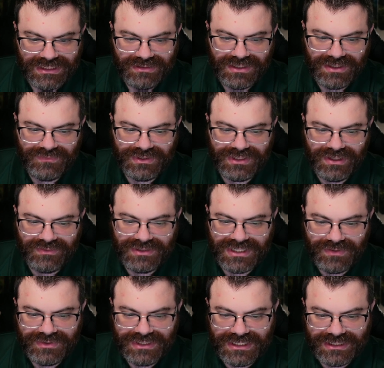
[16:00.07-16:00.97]
There we go,
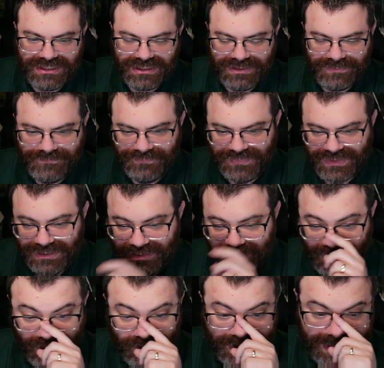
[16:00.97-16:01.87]
now we get a,
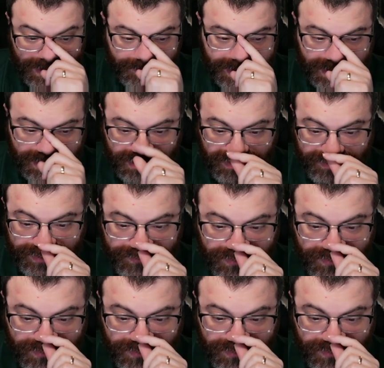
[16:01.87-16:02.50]
oh wow, we get a three,